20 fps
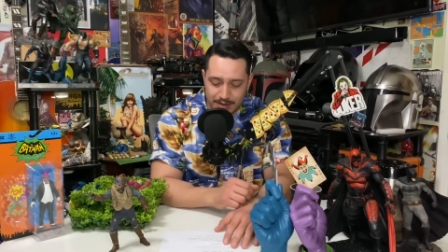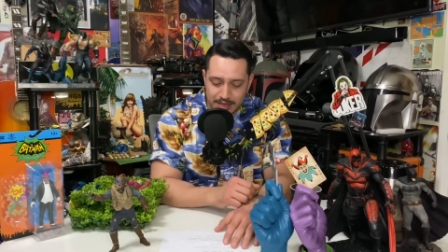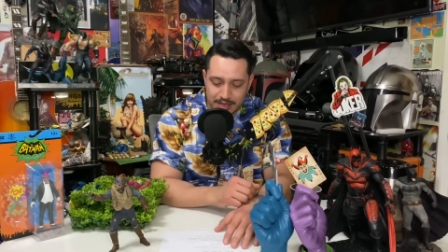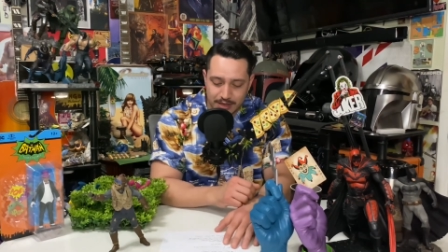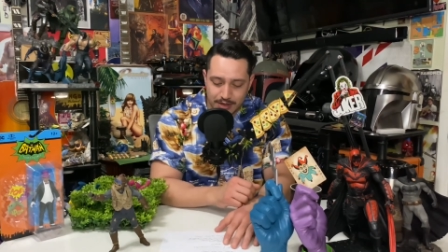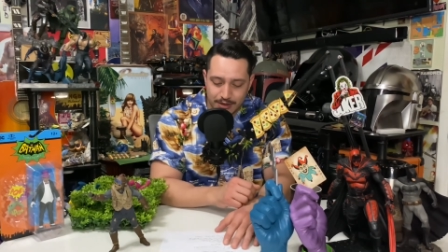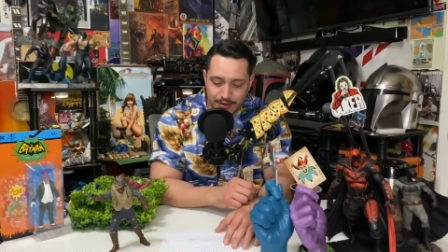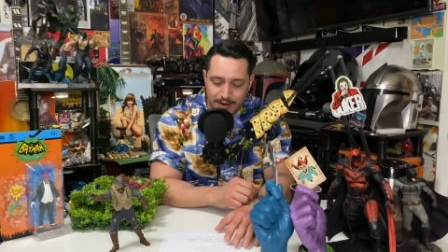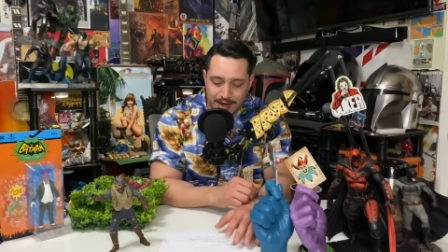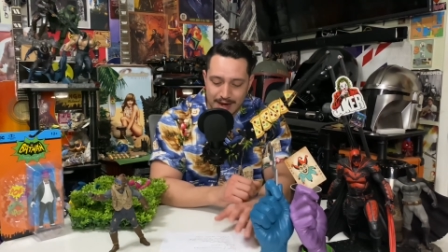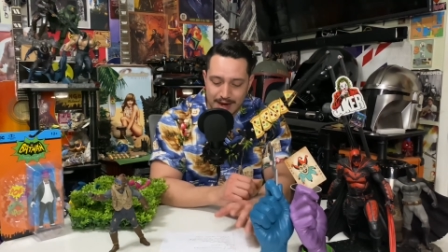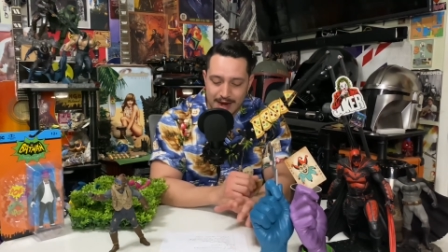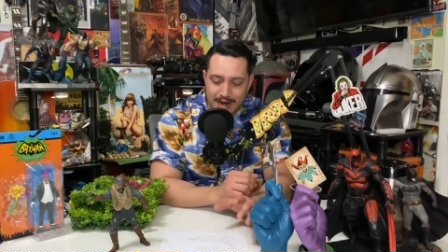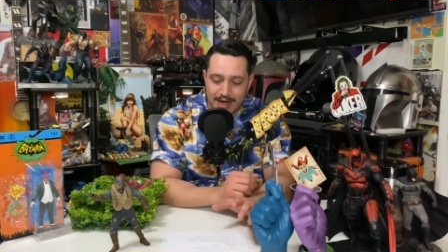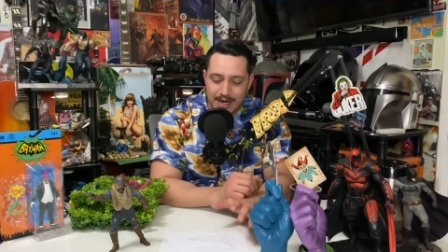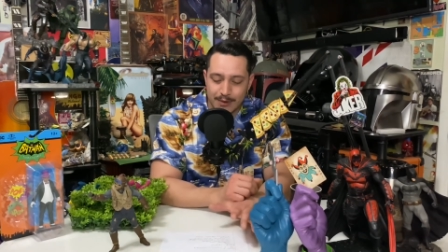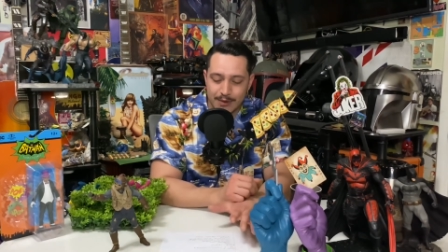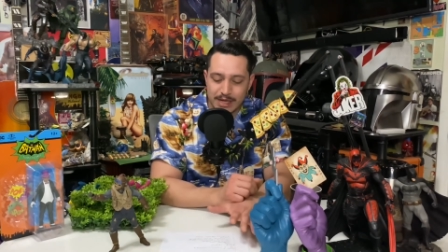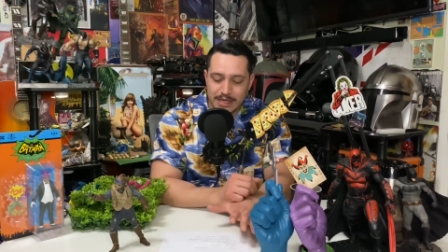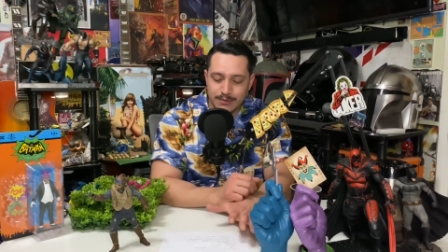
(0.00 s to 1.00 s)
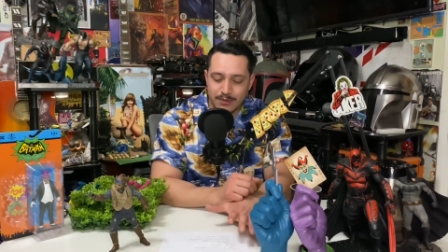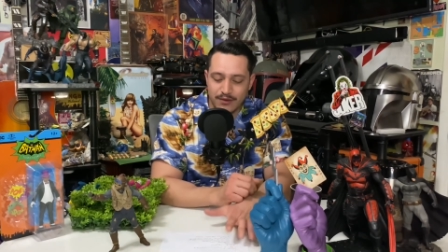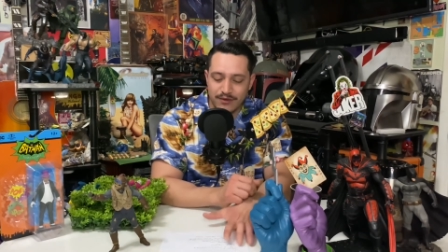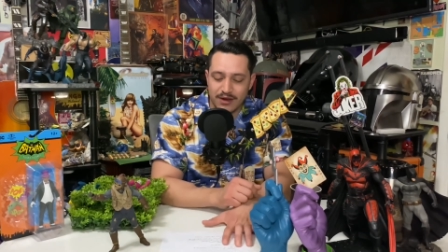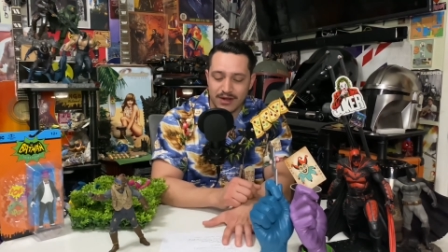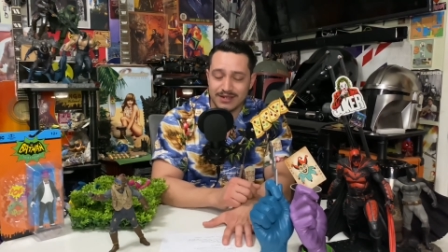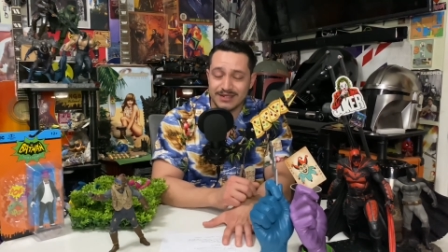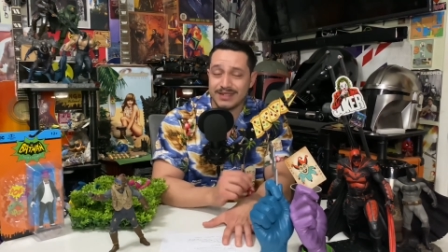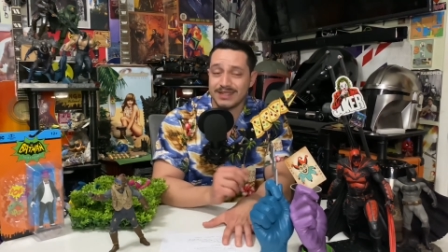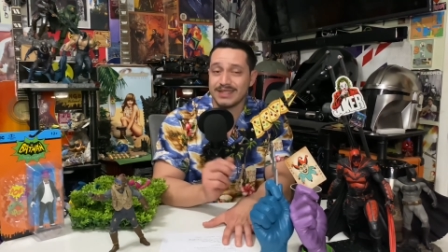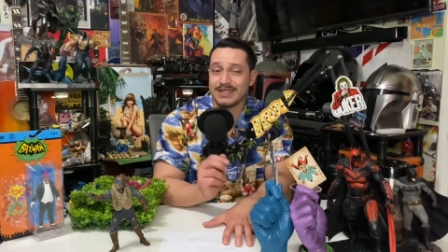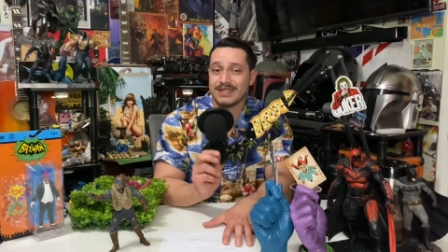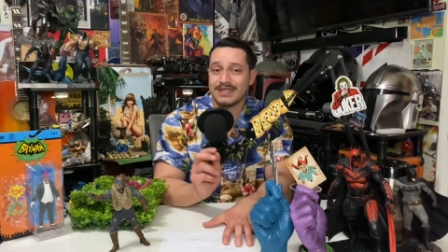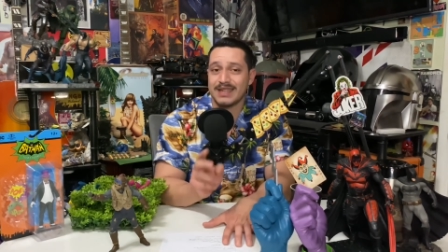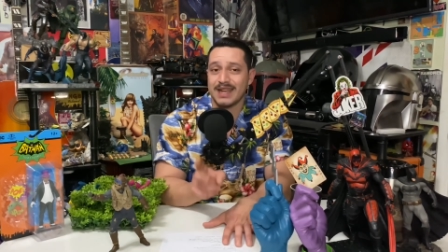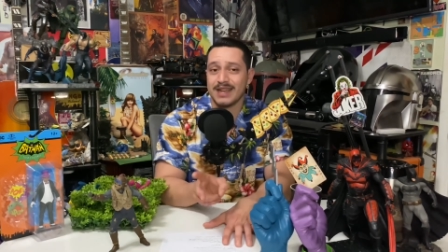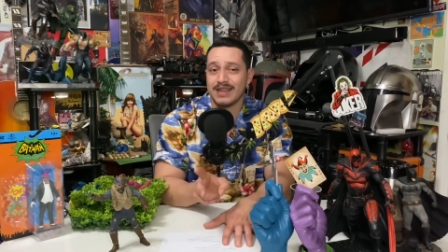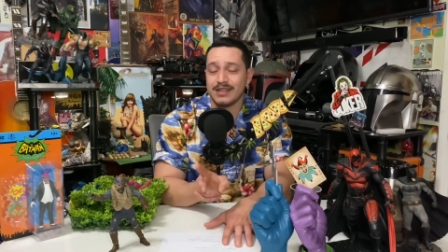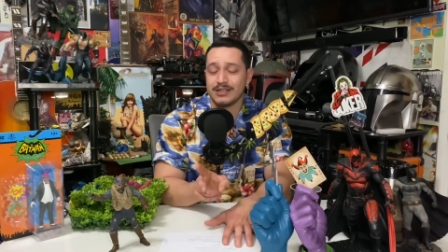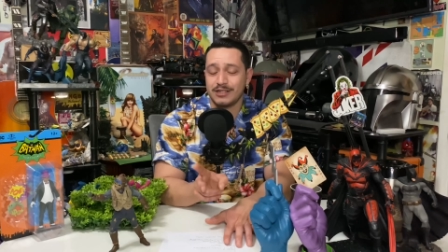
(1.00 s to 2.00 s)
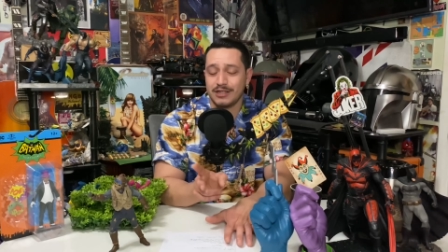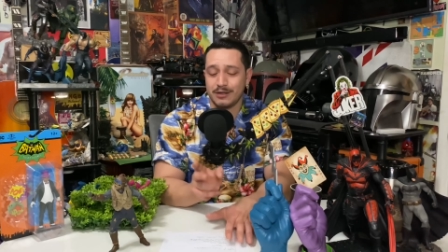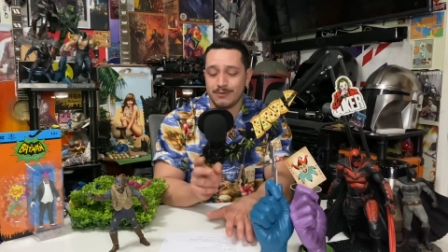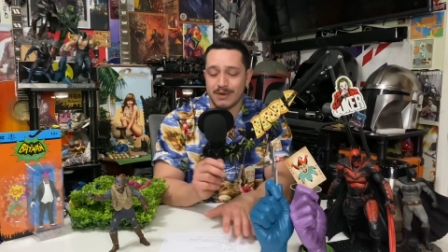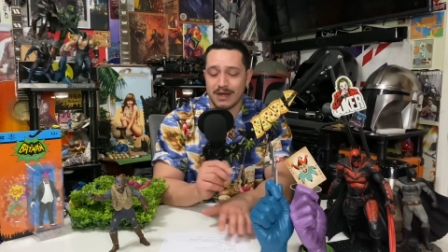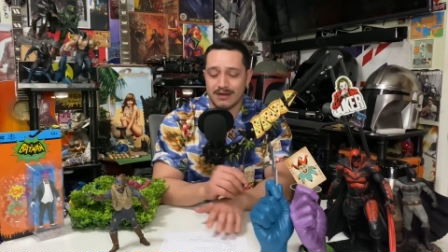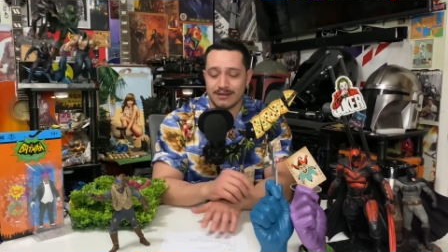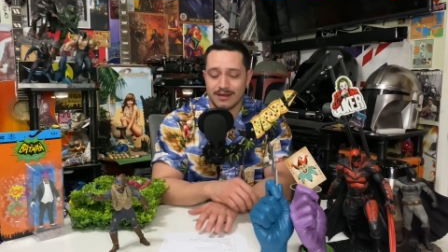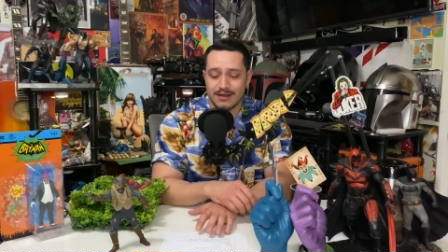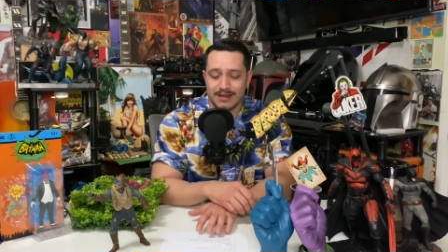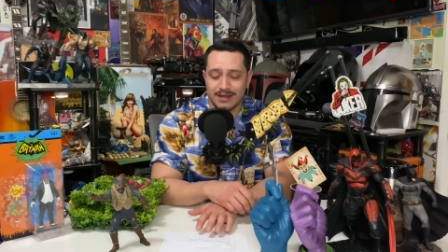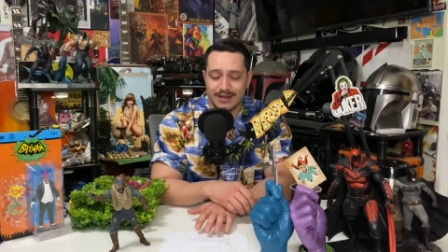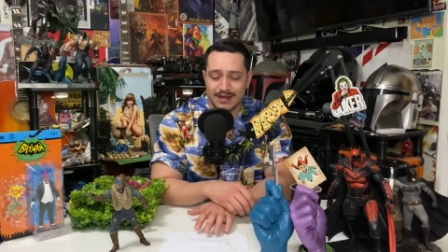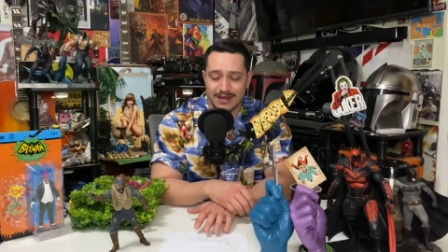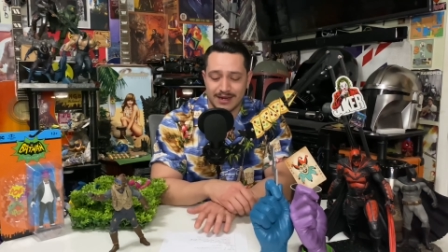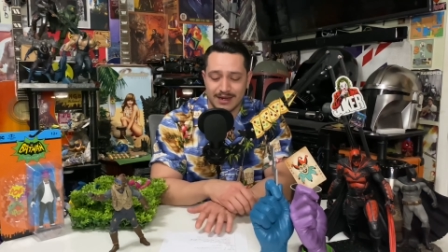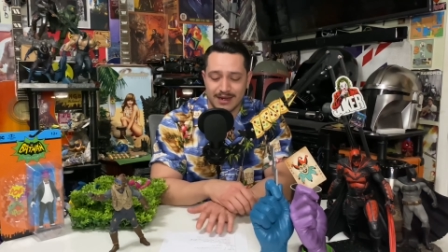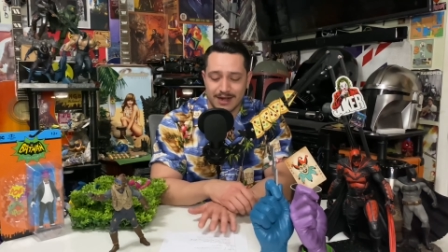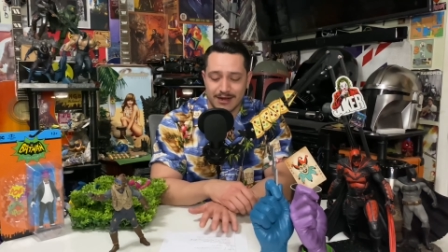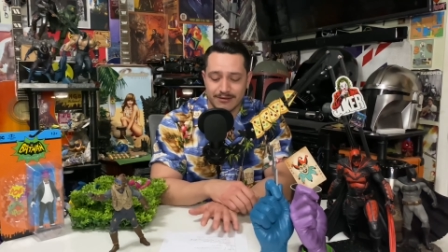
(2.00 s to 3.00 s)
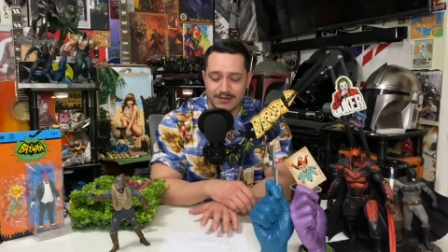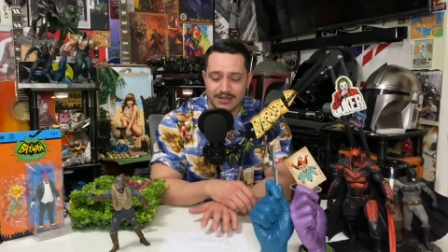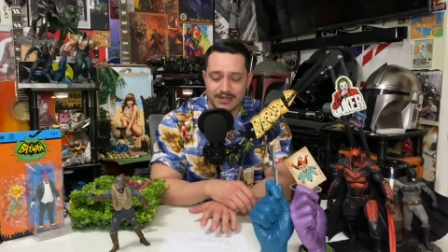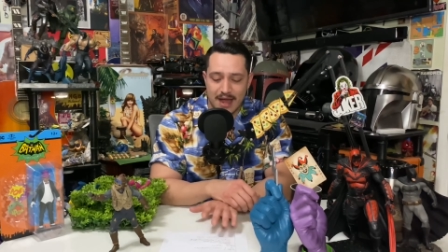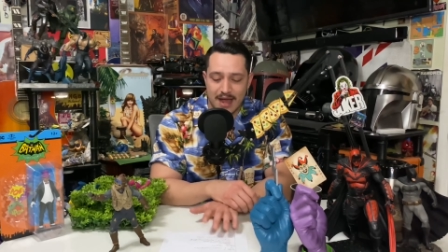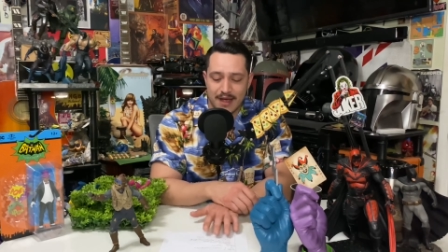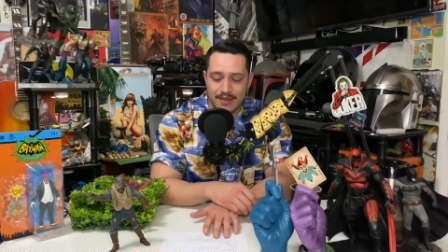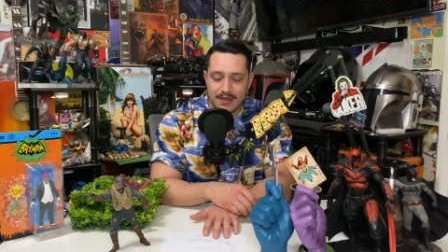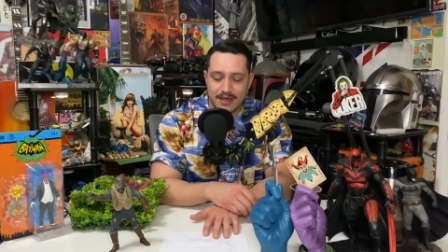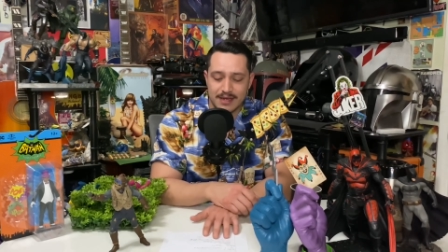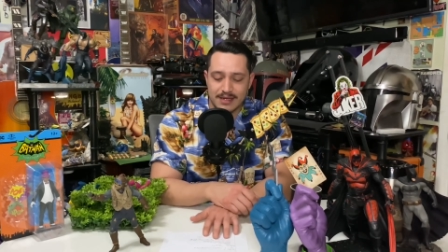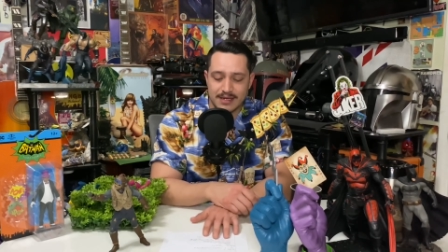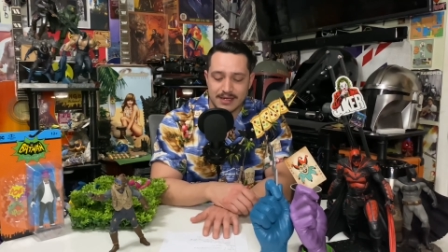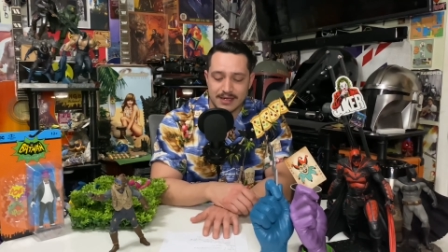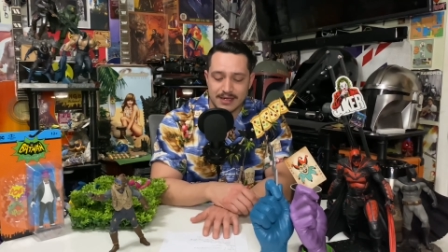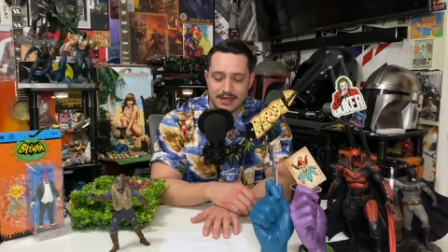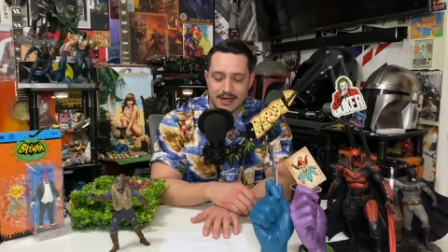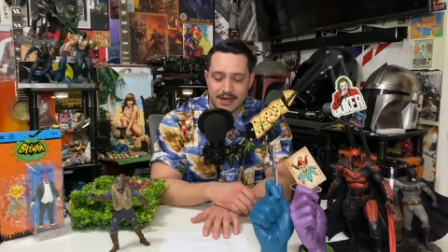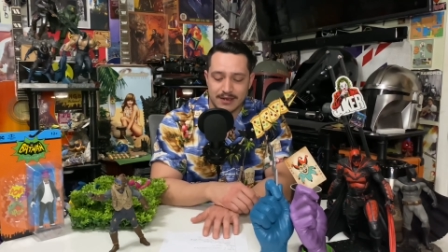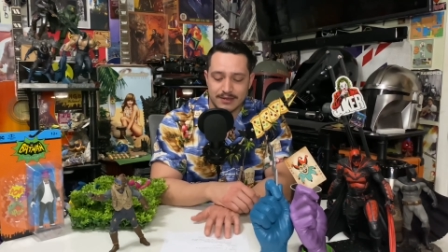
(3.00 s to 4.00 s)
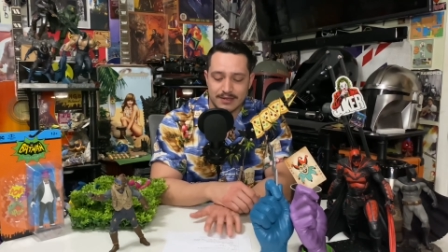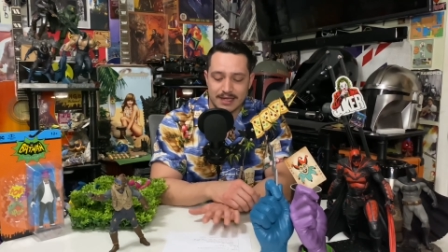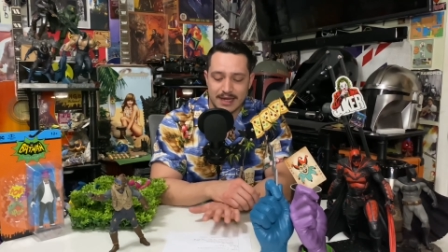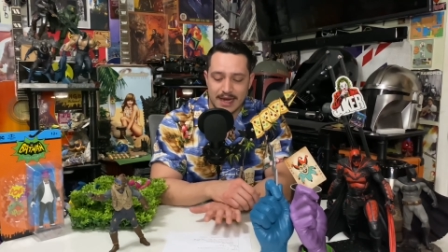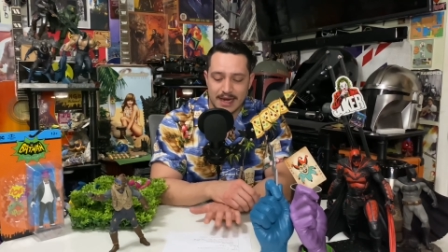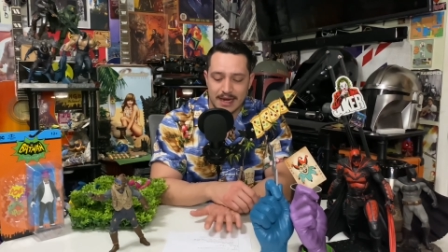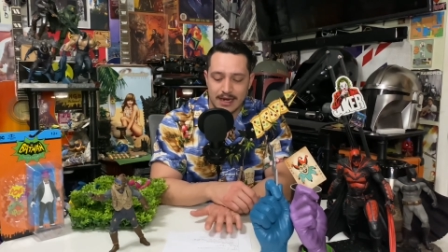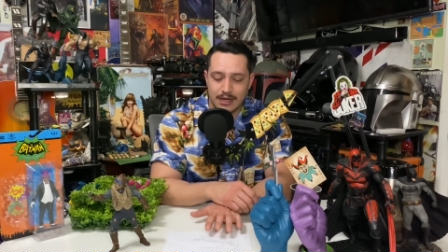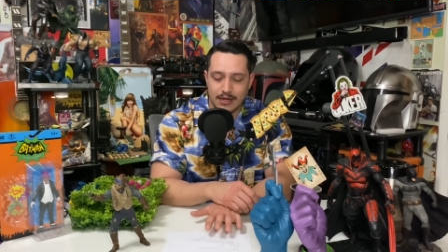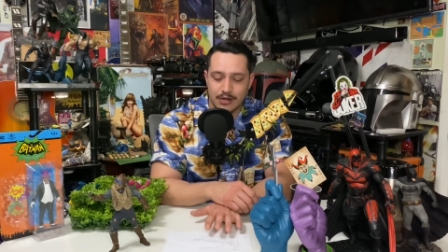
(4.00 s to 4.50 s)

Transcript: So, anyways, moving on to the second two pack that they did announce, and they did announce a